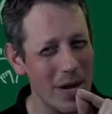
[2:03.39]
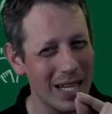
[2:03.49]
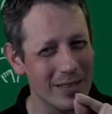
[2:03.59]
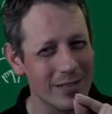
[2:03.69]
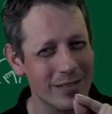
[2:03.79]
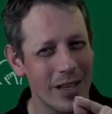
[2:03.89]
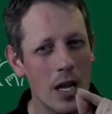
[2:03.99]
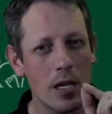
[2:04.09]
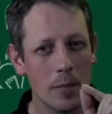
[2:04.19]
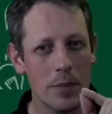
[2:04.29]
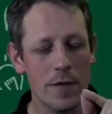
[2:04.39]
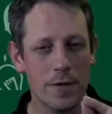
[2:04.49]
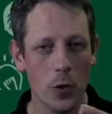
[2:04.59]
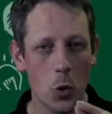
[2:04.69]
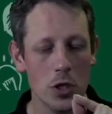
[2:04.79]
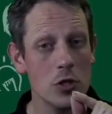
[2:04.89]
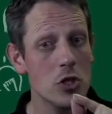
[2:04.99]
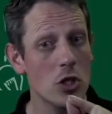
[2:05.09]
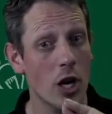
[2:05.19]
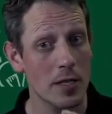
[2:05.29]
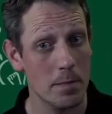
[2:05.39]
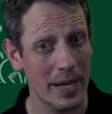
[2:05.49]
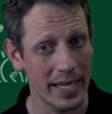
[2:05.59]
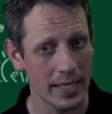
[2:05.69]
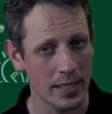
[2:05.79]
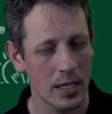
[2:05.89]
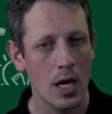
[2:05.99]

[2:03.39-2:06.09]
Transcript: month before you start paying.